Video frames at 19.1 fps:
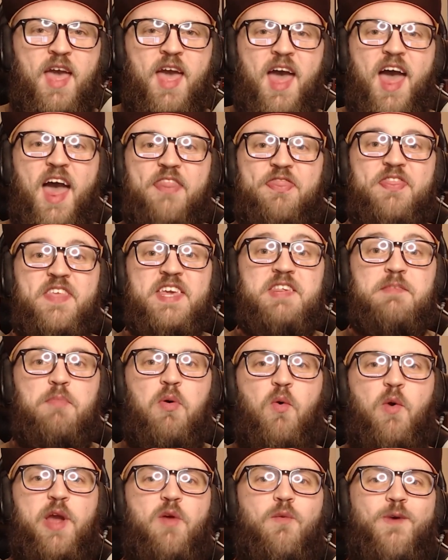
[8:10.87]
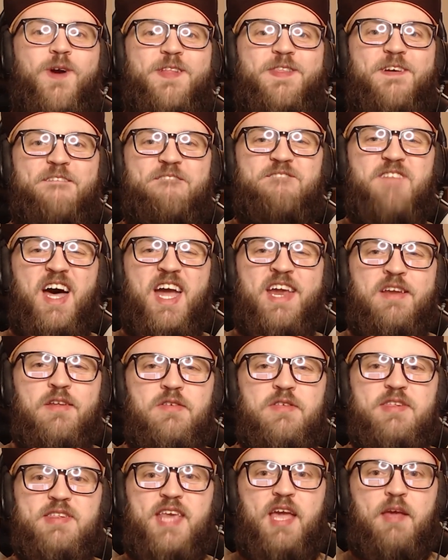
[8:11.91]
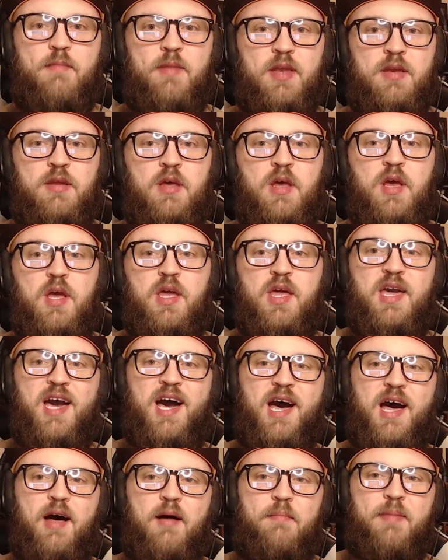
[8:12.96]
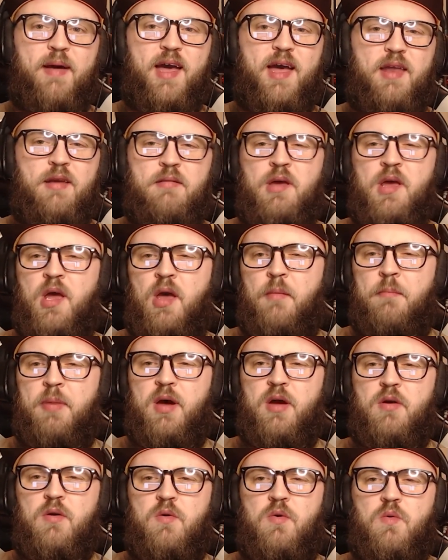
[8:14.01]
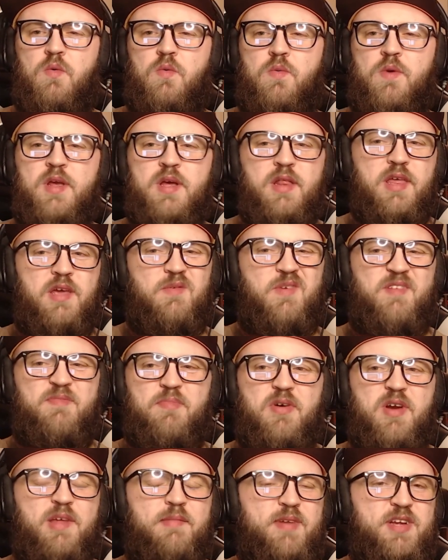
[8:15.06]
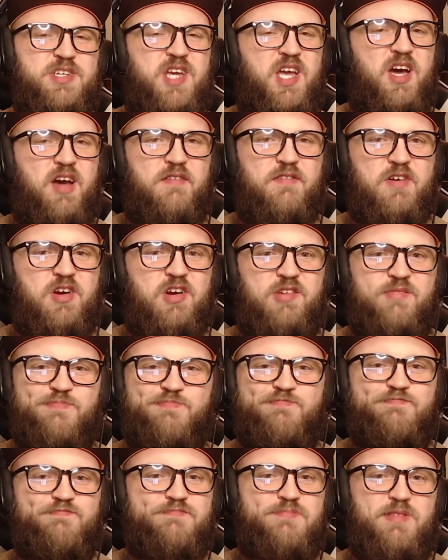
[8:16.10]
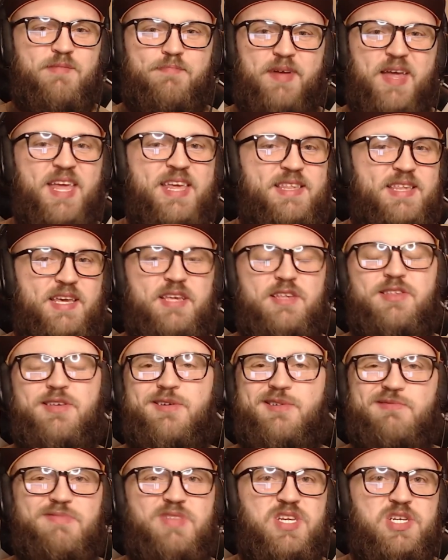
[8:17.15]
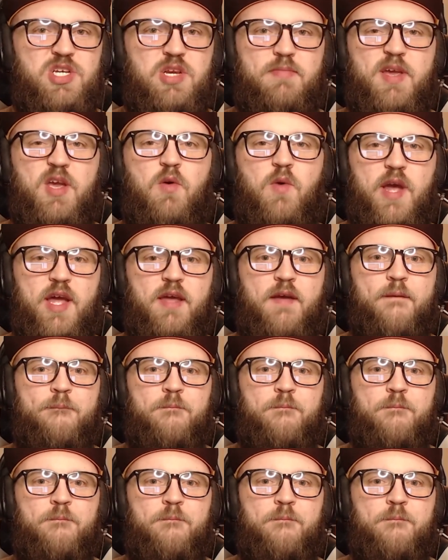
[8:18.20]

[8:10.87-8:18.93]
At this point, we're at the final segment, combat. But really, we've pretty much covered the basics, so this should be quick.